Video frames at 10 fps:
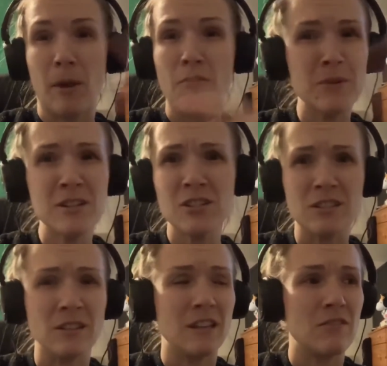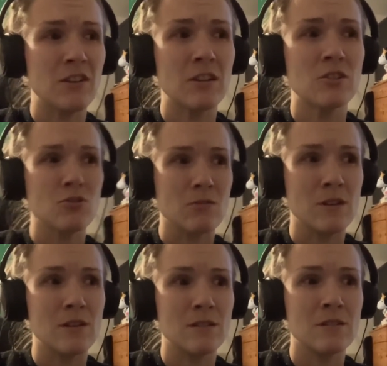Everybody's just leaving
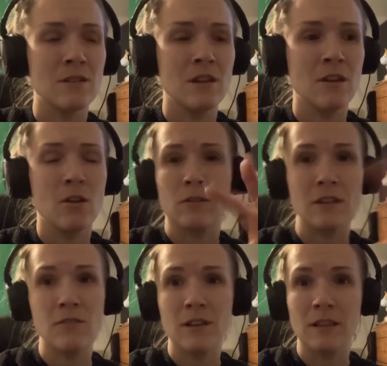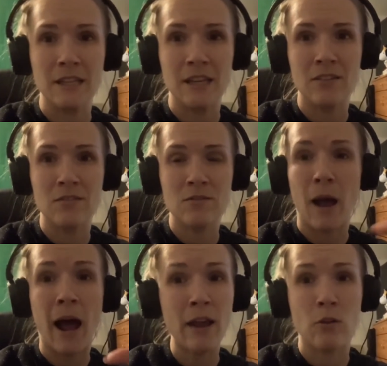trees or leaving leaves,
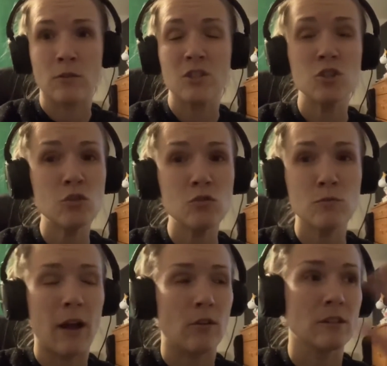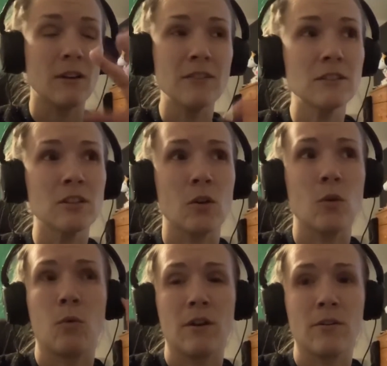piles, huge piles. I'll have to go
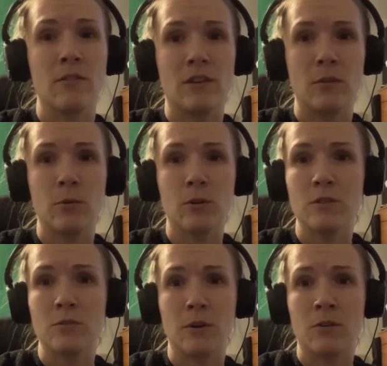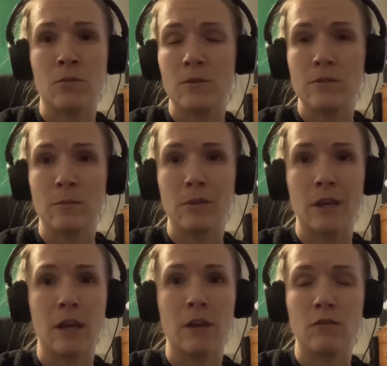walk around the neighborhood tomorrow or
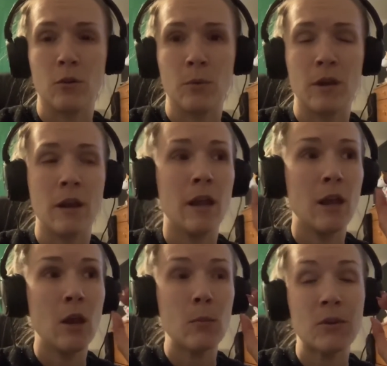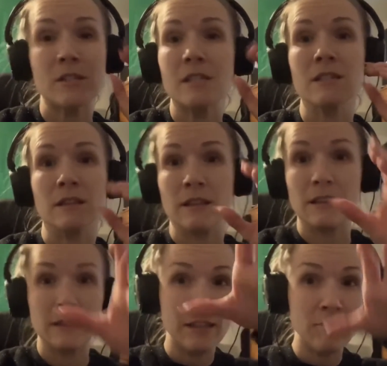something and film it, because these
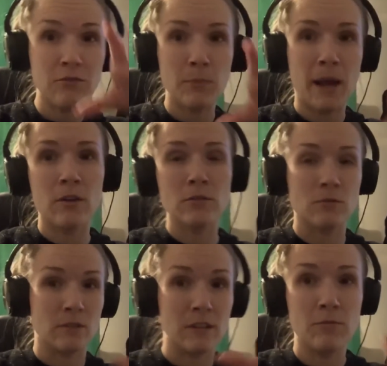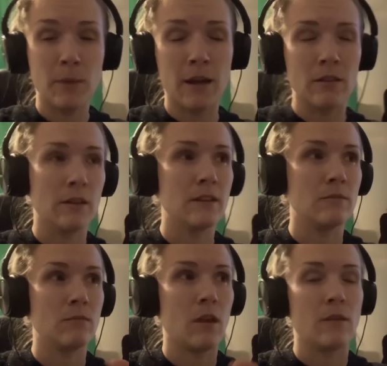leaf piles or leaf, pi leaf,
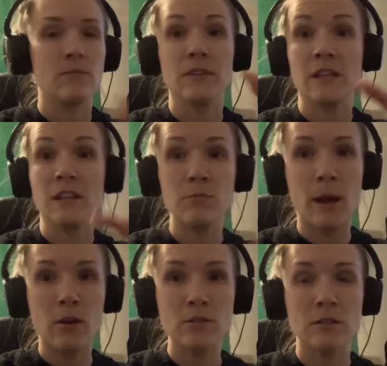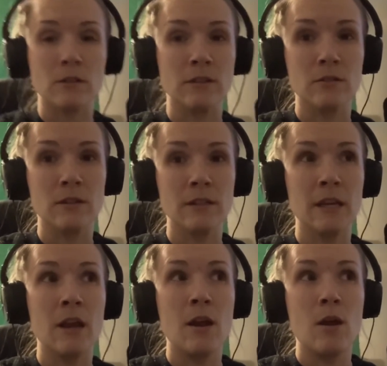the leaf piles are
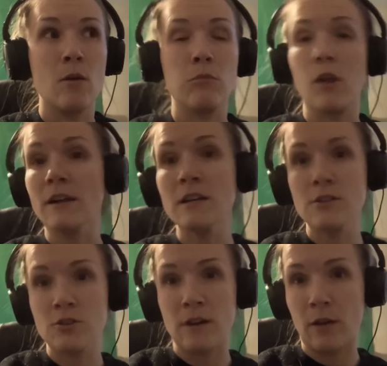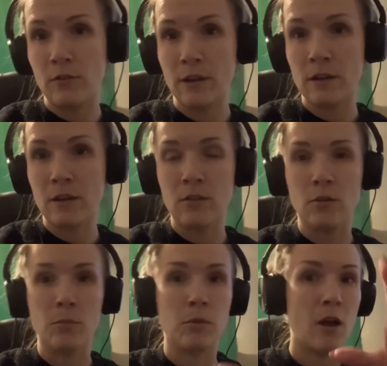literally blocking traffic.
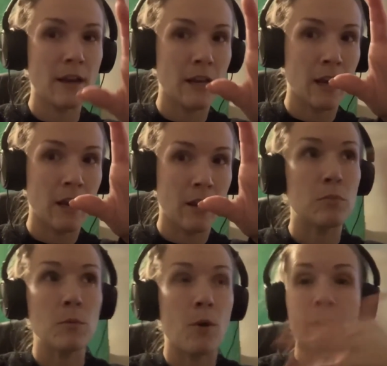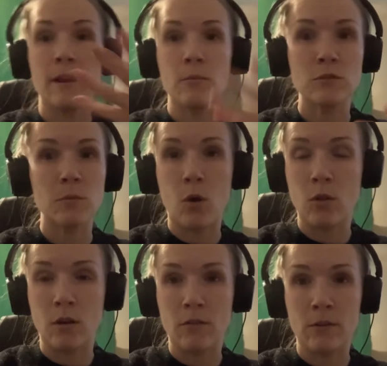They're blocking, people aren't able to
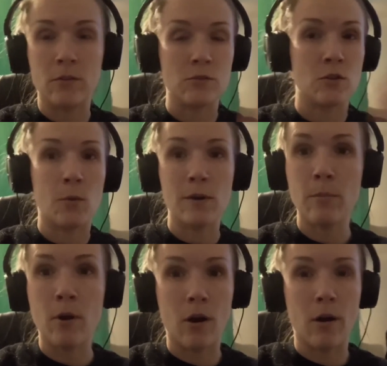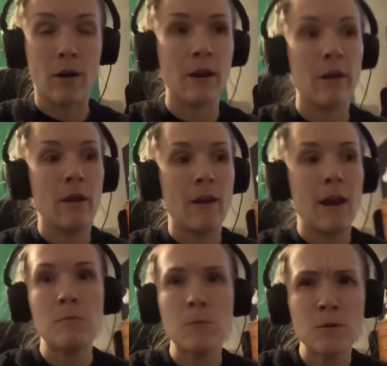pull over. There's nowhere to park,
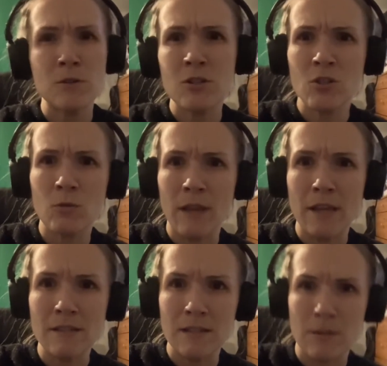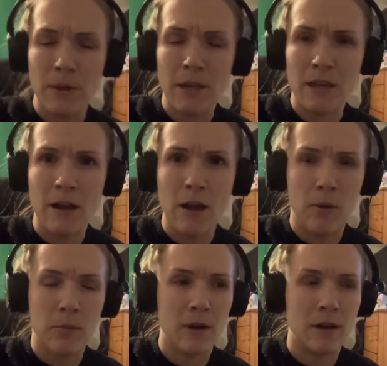and people are just too lazy to pick it
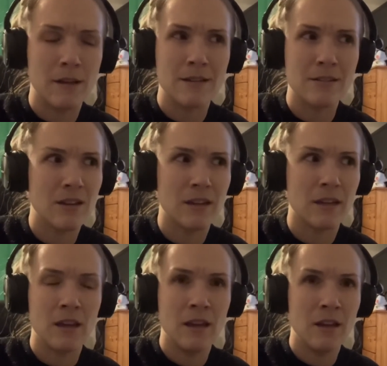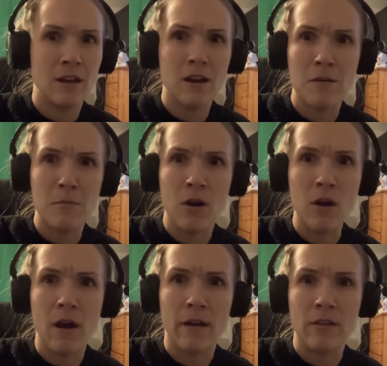up. And it's like, come
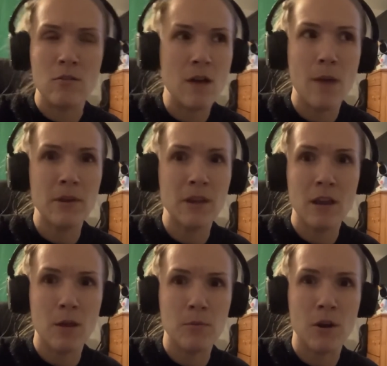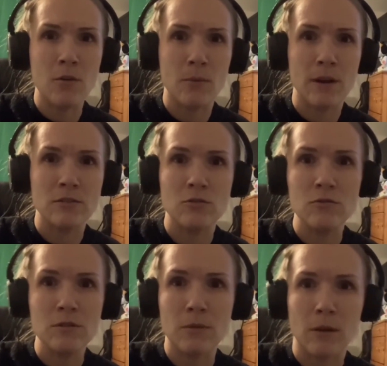on, they're not picking up yard waste. Do
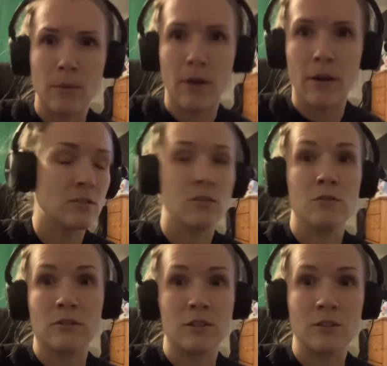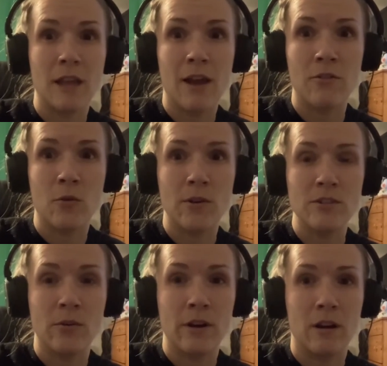something about it. So there's this loud noise
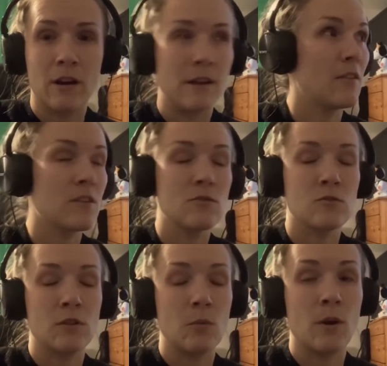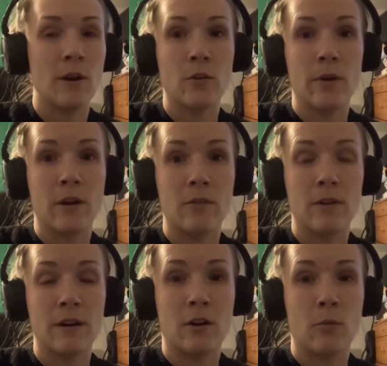going on. I think there's only one going on
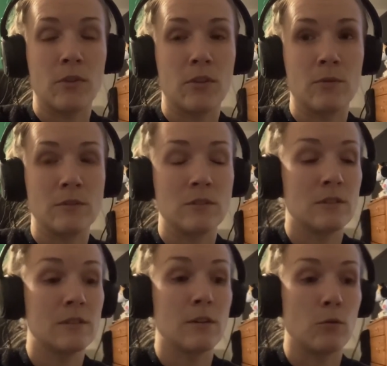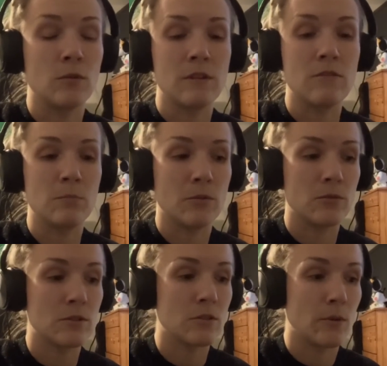right now, but there was several leaf
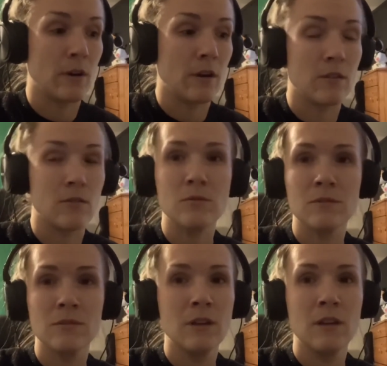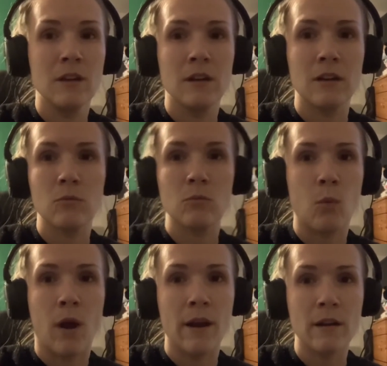blowers going, and it was,
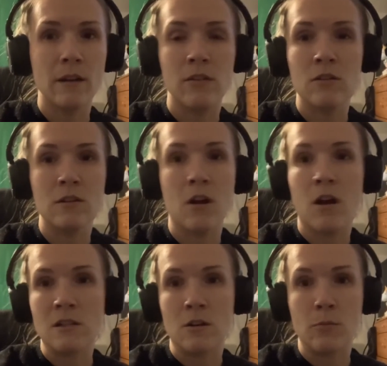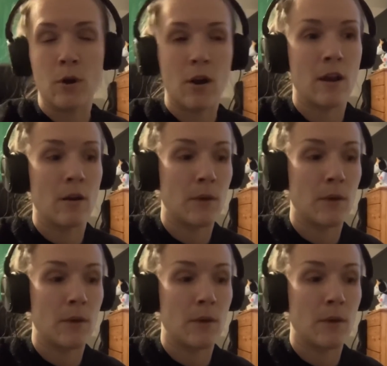why? And then the dog started barking.